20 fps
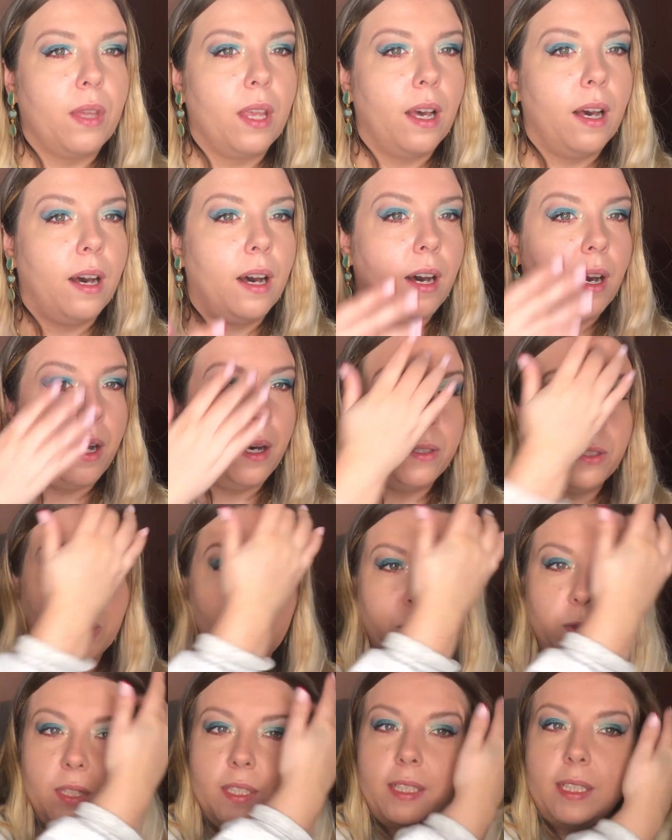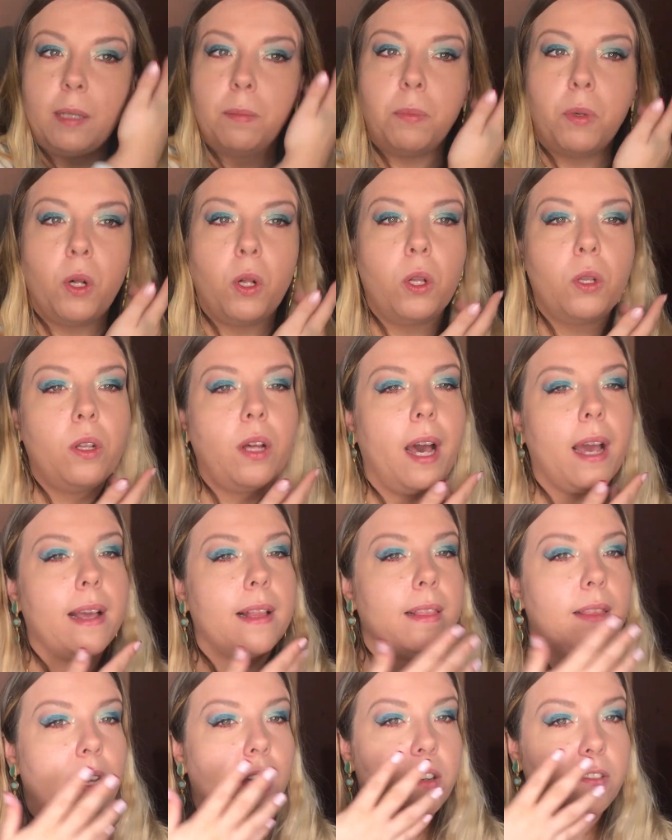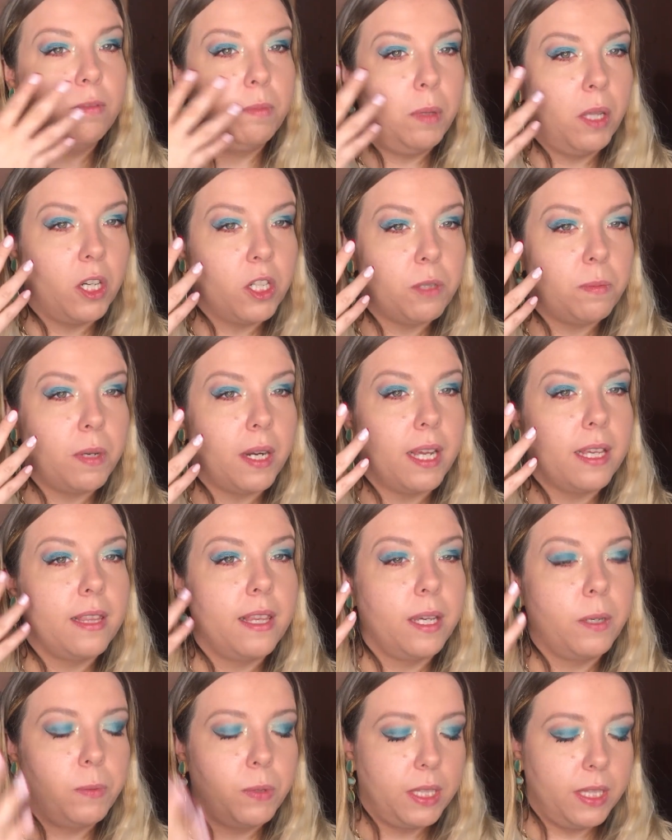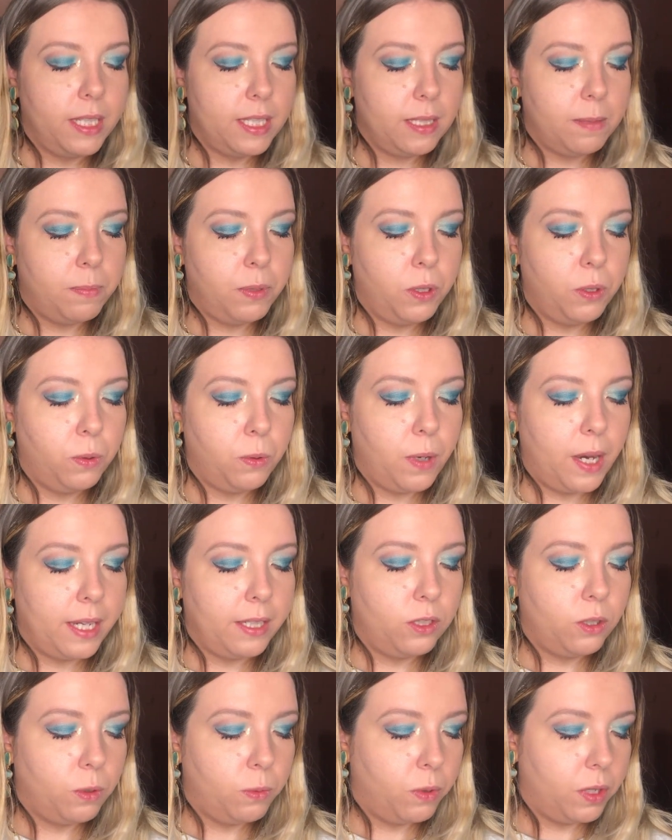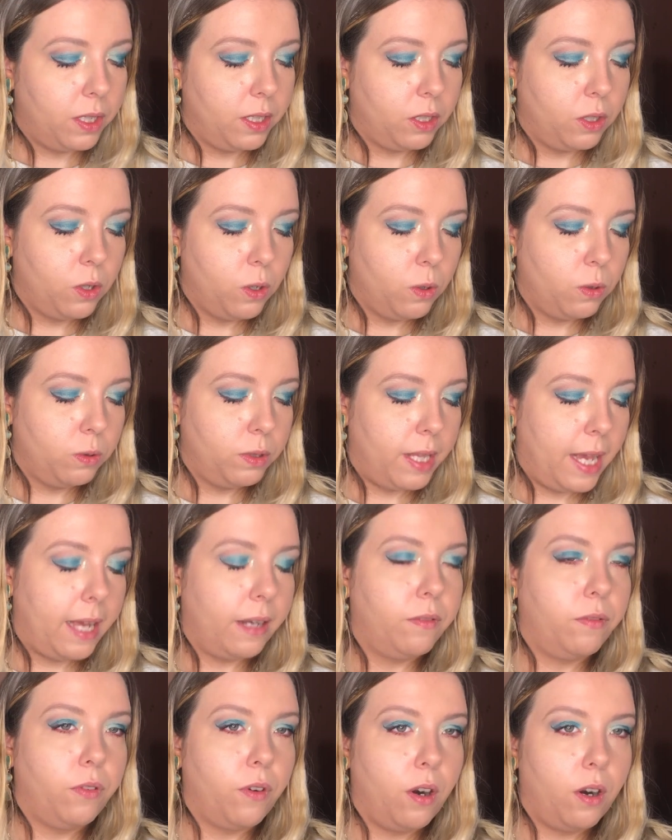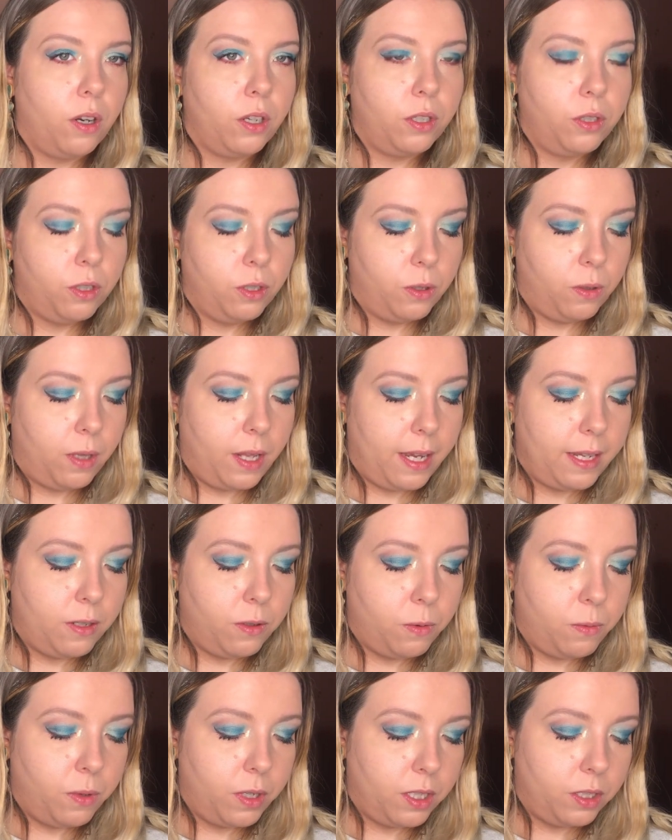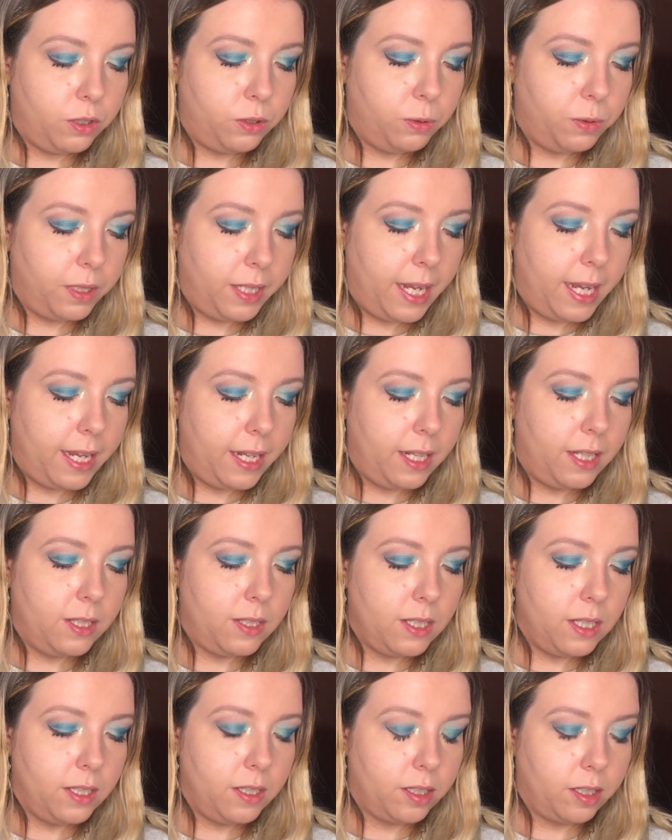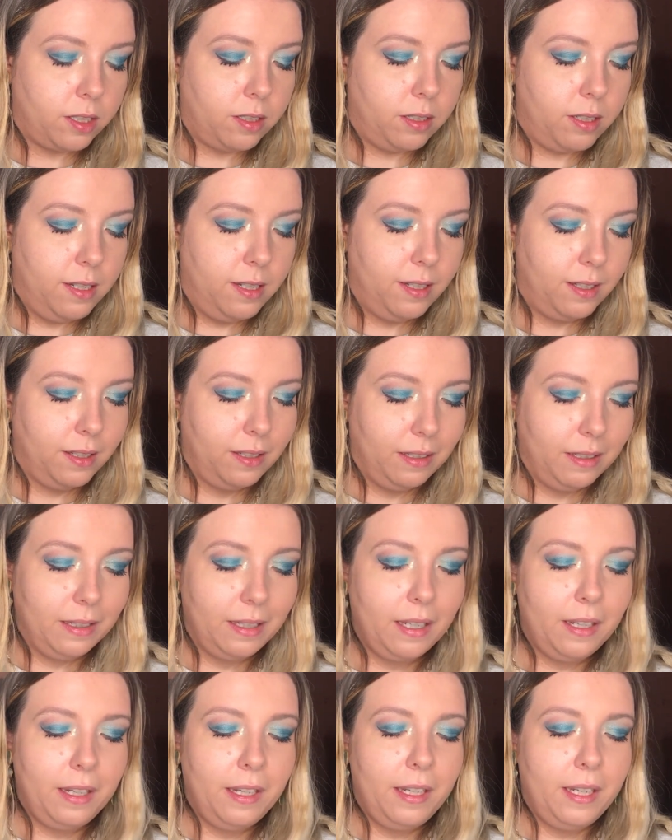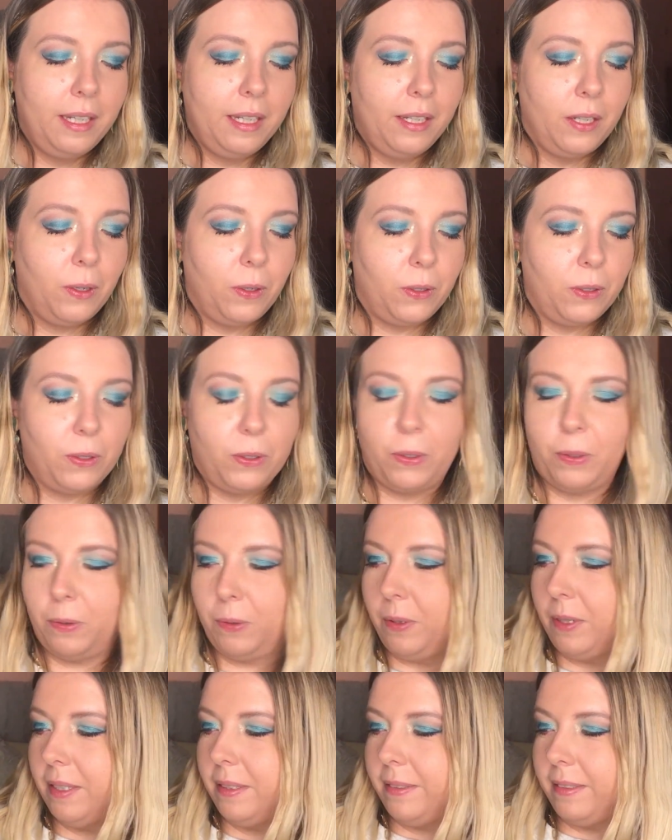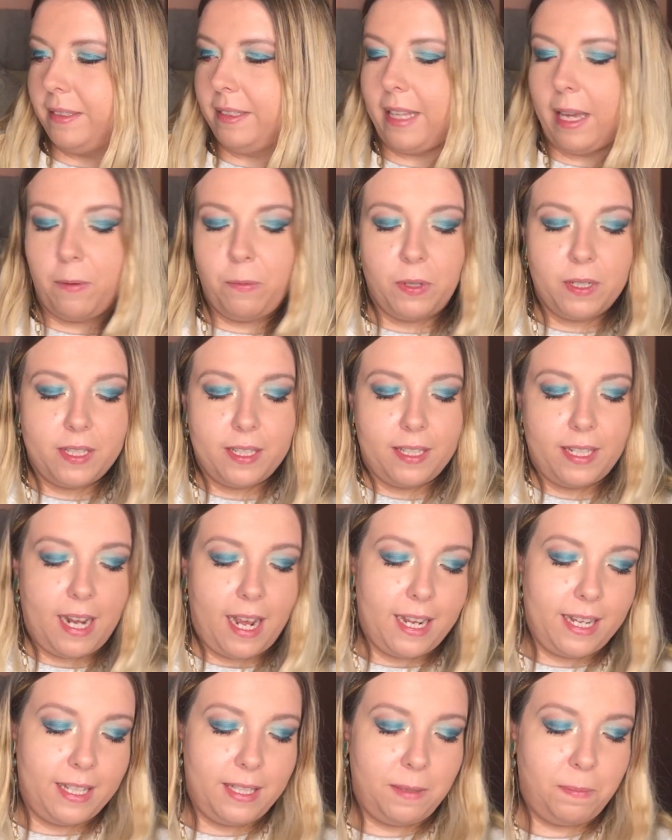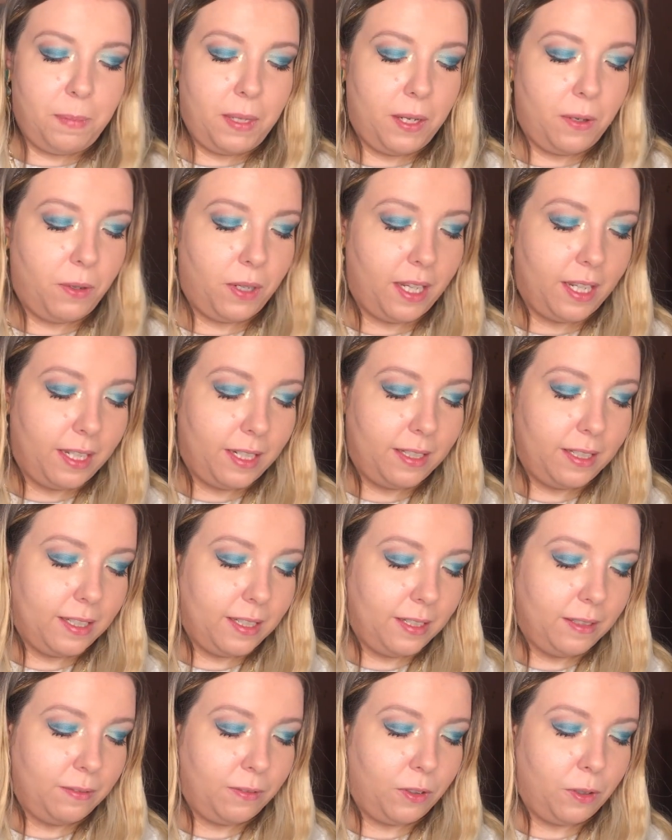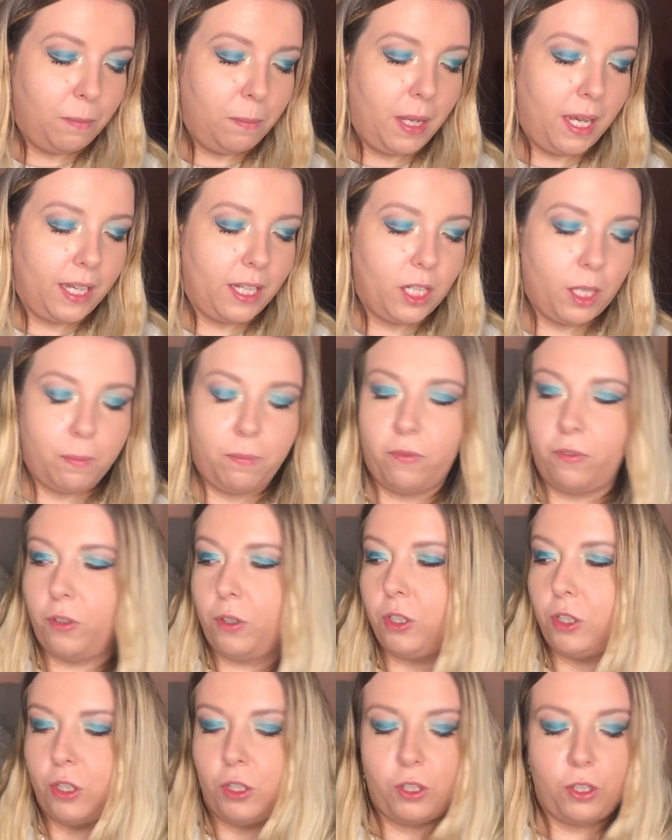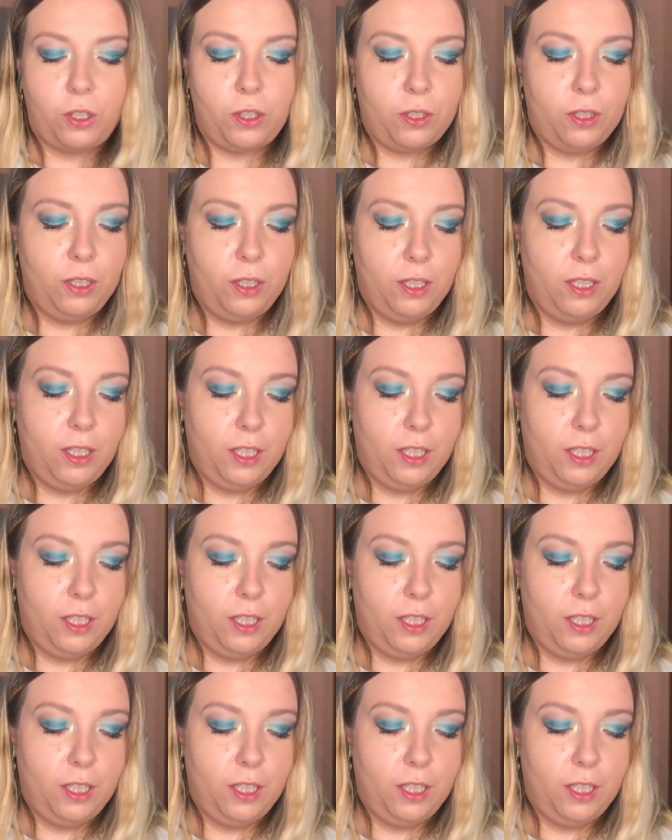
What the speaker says: noticeable. I love blush, but I think with this blue I don't want to go that far, you know. I don't want to do an 80s look although that was a nice period for makeup for sure,